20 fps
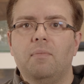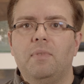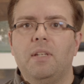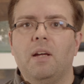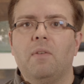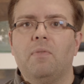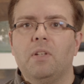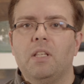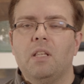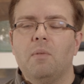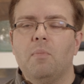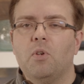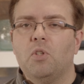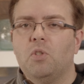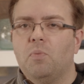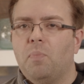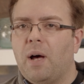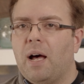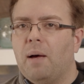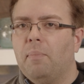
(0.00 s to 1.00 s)
definitely the
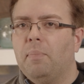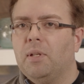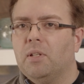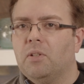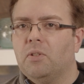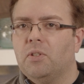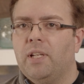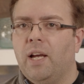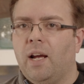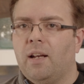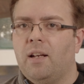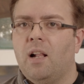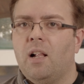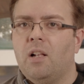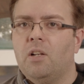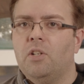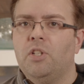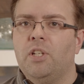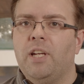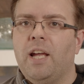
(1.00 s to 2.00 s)
most popular
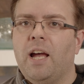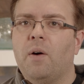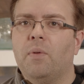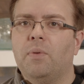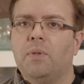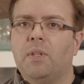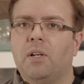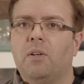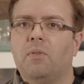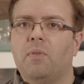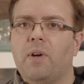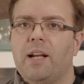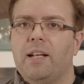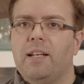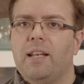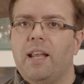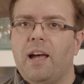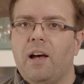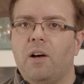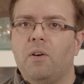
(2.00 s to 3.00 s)
technology out there
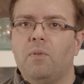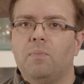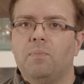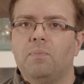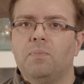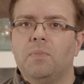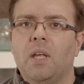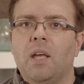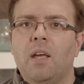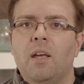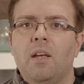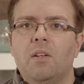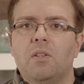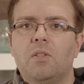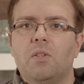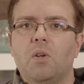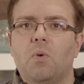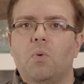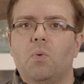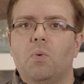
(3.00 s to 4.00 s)
right now.
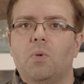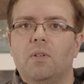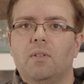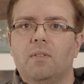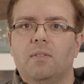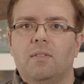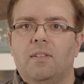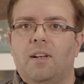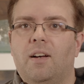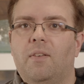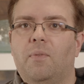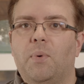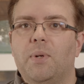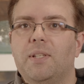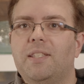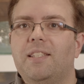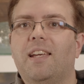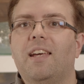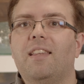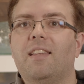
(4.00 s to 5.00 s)
So,
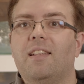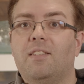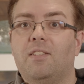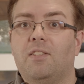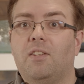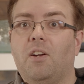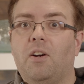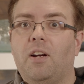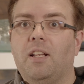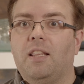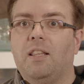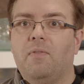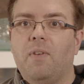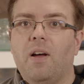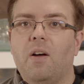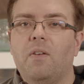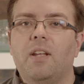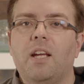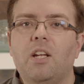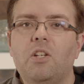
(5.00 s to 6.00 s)
once again, let's start at the
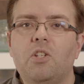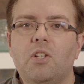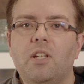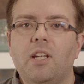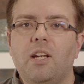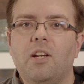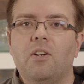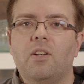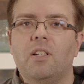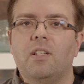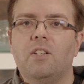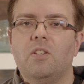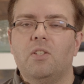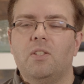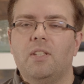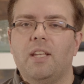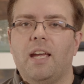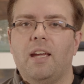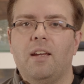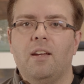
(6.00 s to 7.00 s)
foundation here and
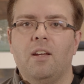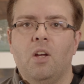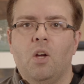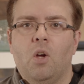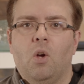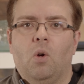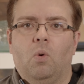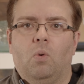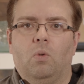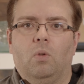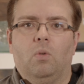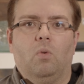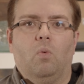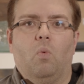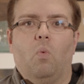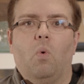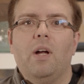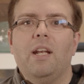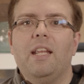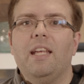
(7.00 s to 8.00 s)
just say,
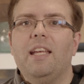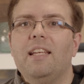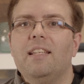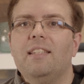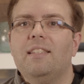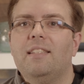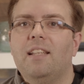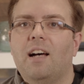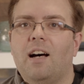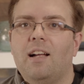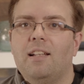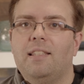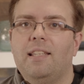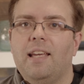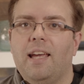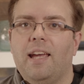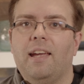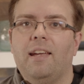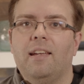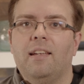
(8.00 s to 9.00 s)
what is
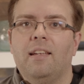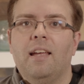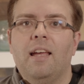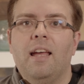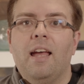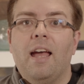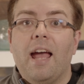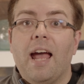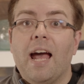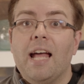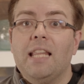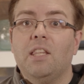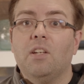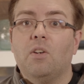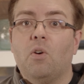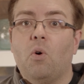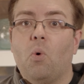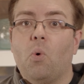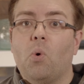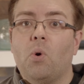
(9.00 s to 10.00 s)
Dante? At the
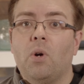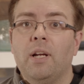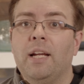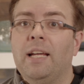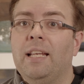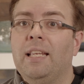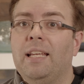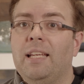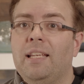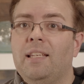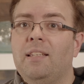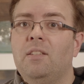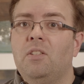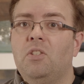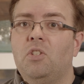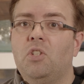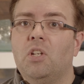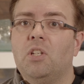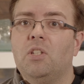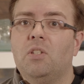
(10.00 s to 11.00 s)
core, it is
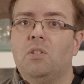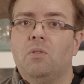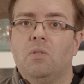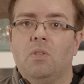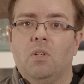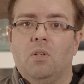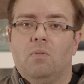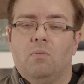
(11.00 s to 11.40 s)
just